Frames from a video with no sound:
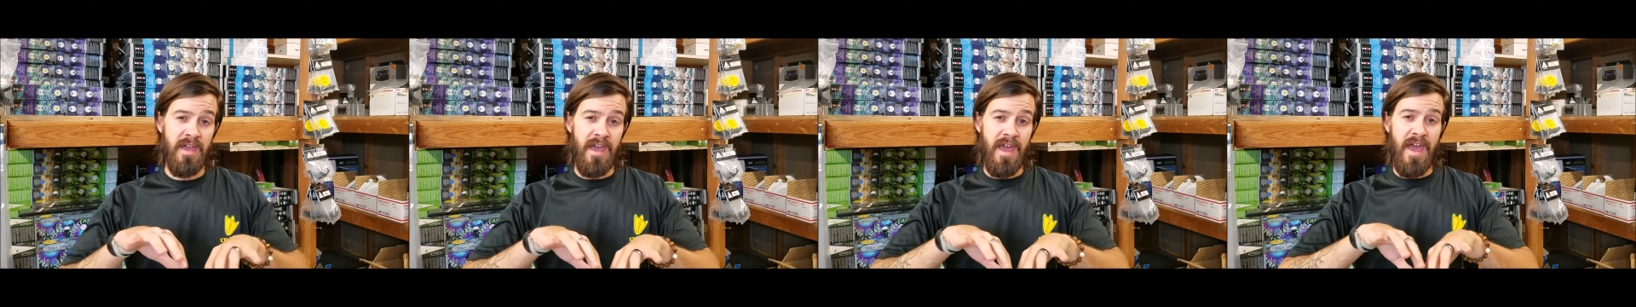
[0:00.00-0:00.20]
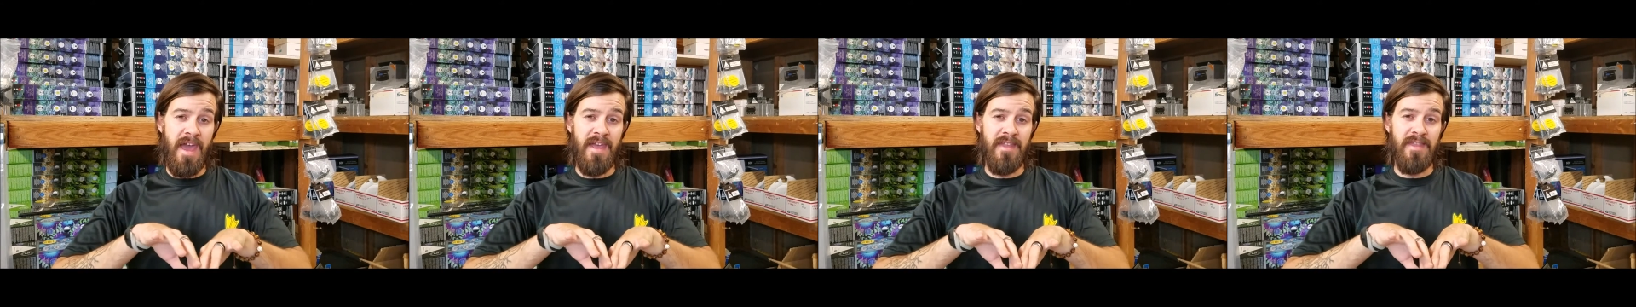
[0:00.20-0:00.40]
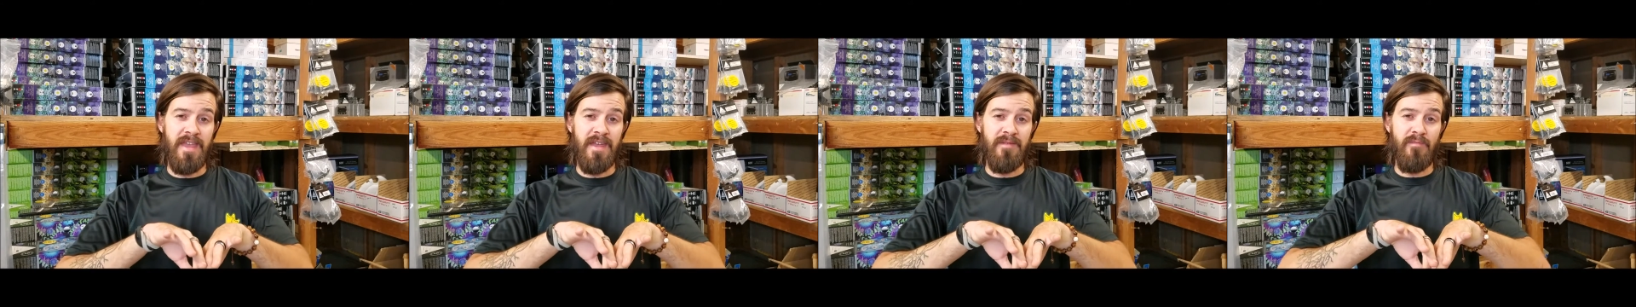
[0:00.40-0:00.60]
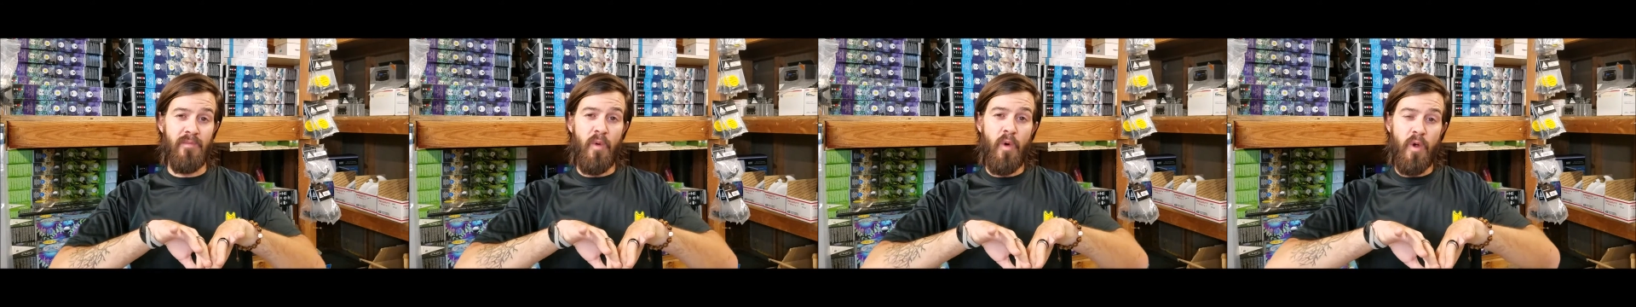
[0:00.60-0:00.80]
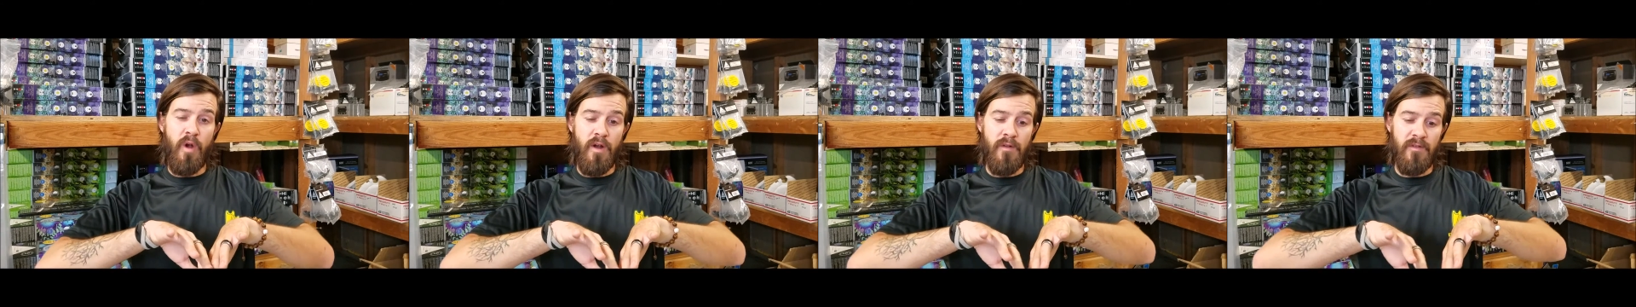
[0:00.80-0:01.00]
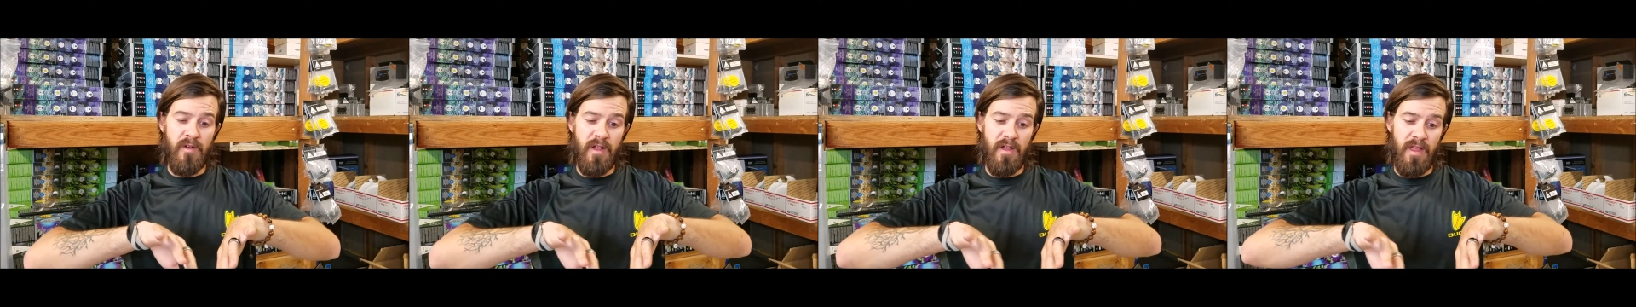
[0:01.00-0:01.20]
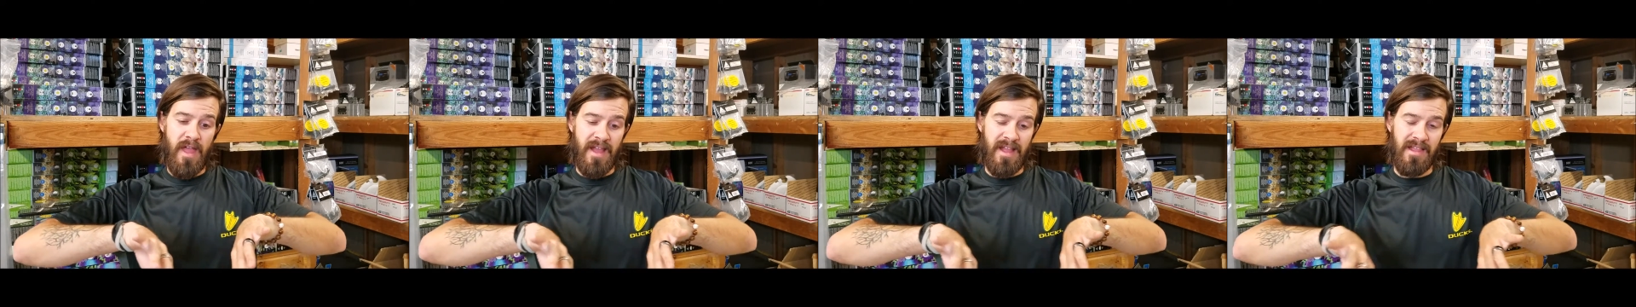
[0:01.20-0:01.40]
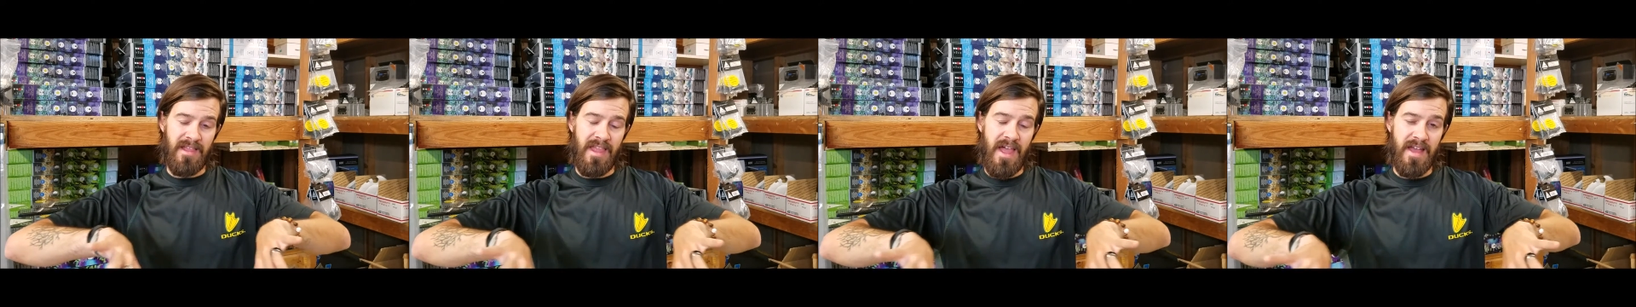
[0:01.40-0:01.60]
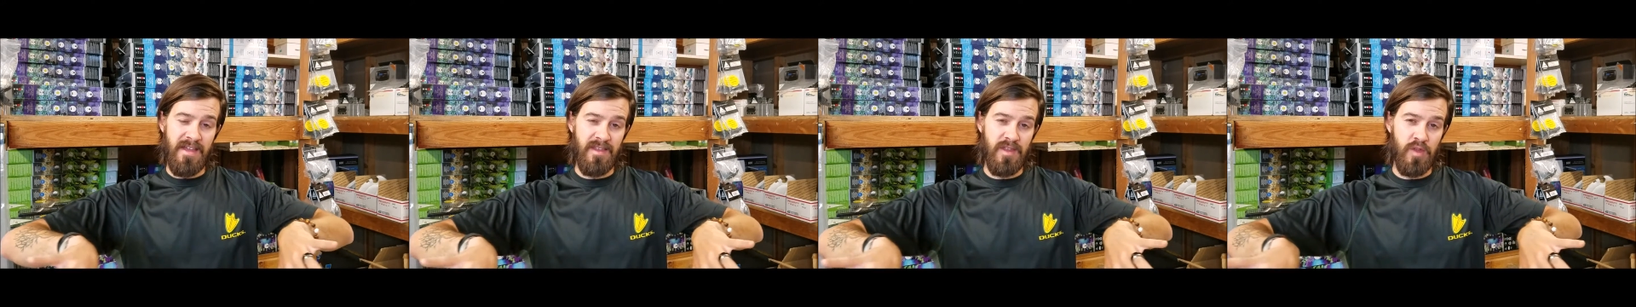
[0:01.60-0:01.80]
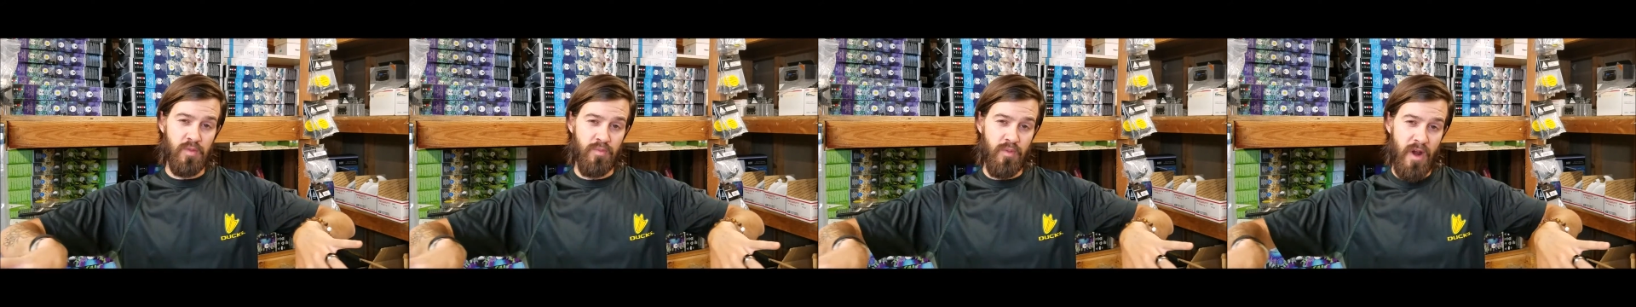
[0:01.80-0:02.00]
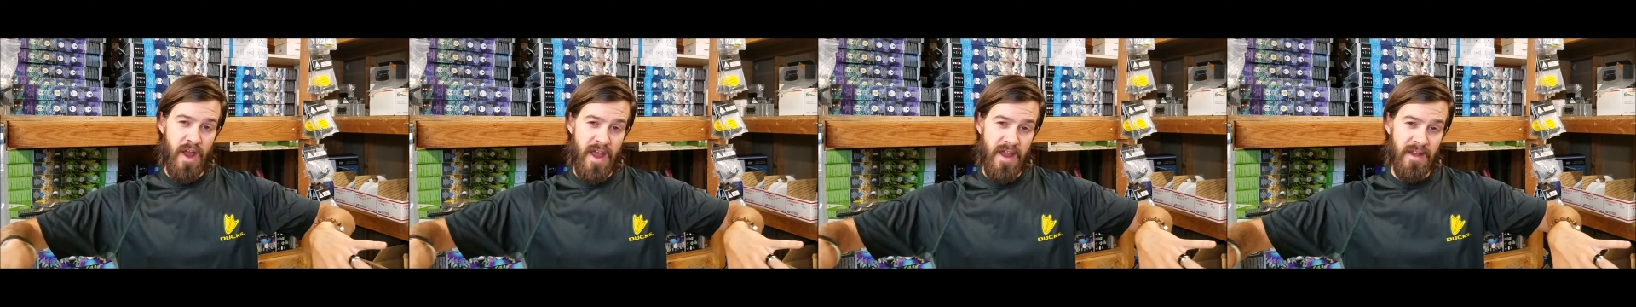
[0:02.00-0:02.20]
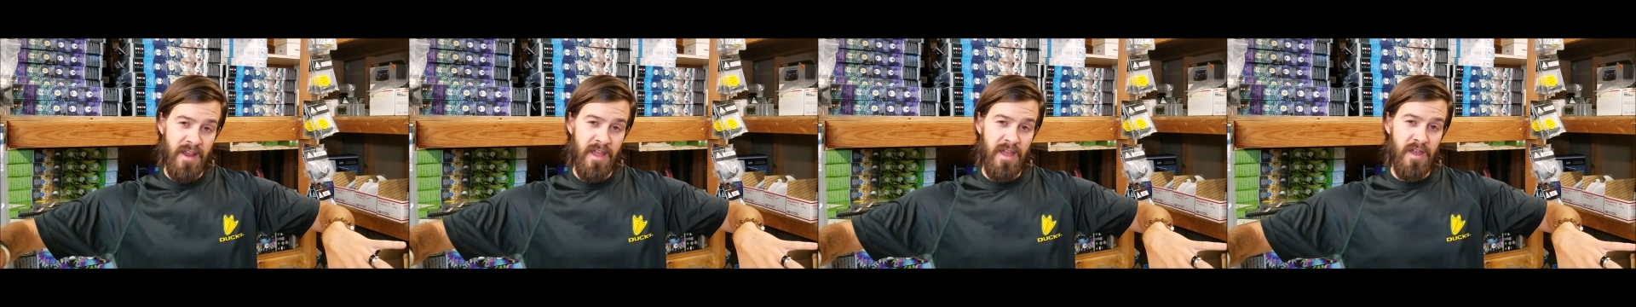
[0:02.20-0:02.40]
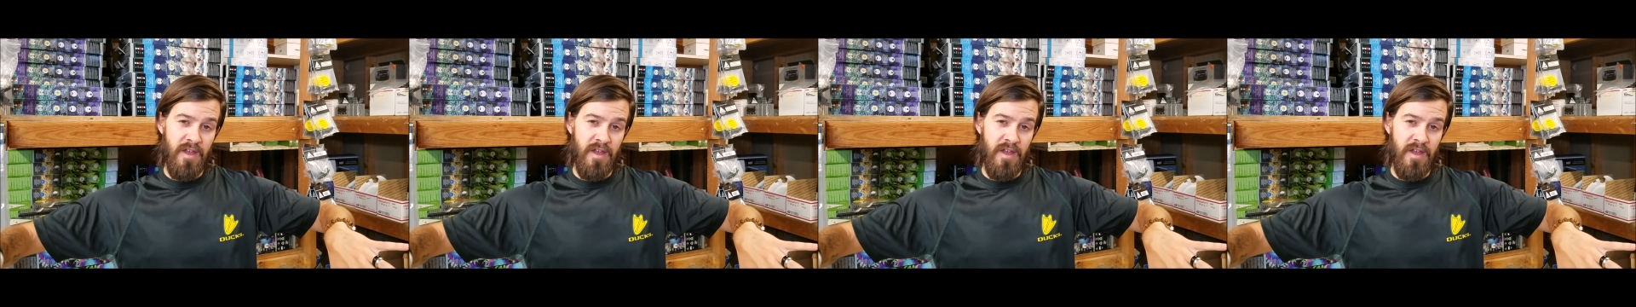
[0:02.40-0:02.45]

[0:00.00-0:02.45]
and then more of a like a less spread